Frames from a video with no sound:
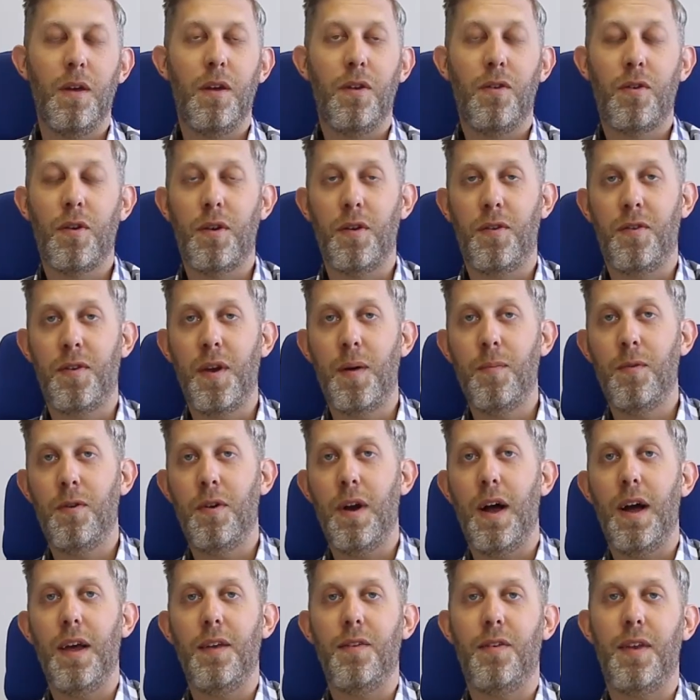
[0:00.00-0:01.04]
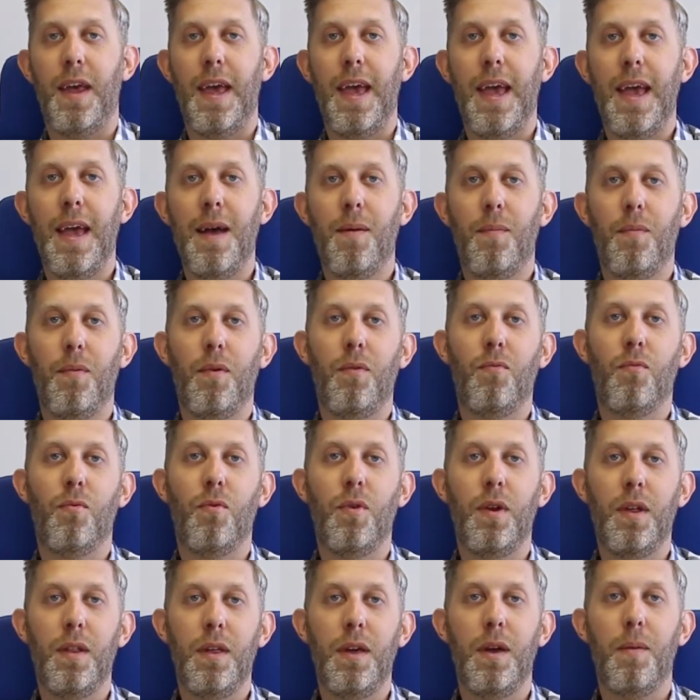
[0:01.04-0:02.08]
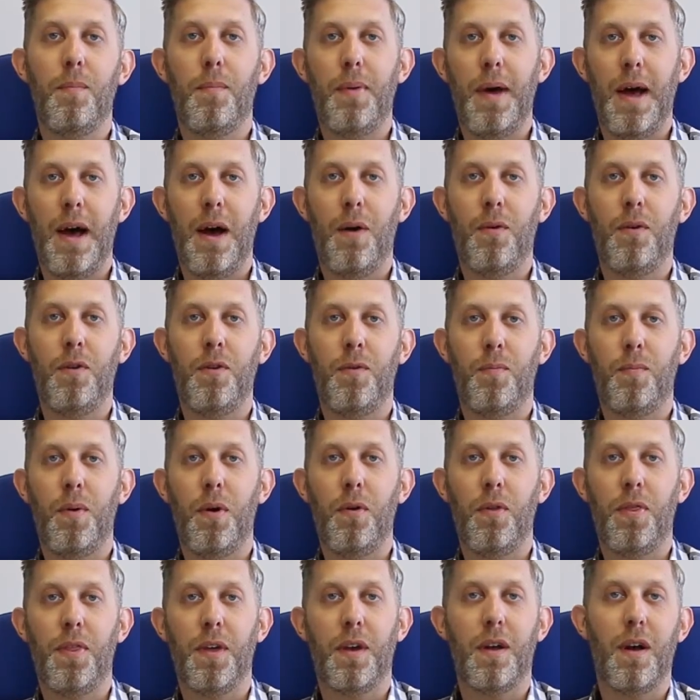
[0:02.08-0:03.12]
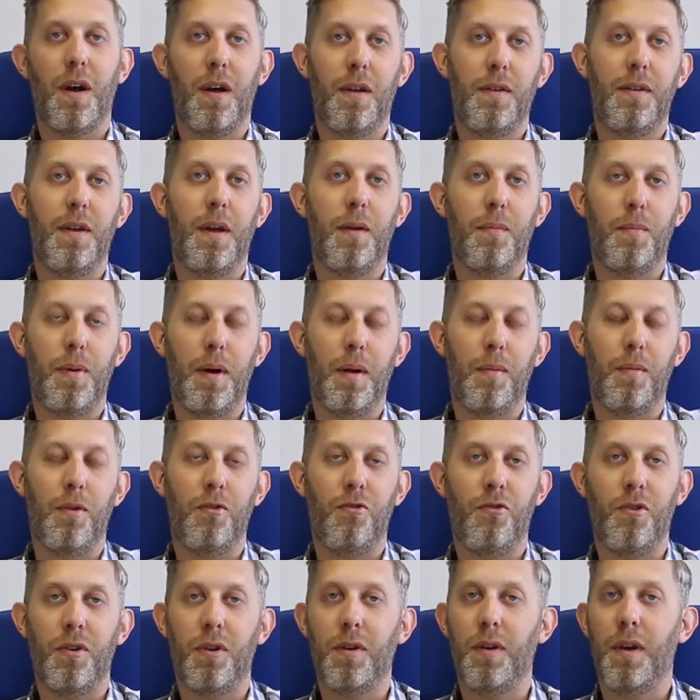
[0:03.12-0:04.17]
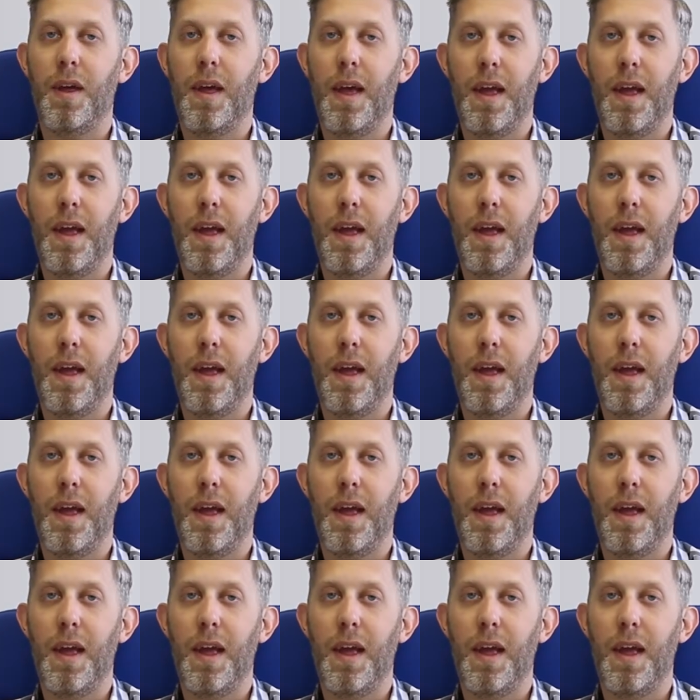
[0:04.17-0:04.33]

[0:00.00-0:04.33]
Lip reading: So to summarize, AMP really empowers both the content publisher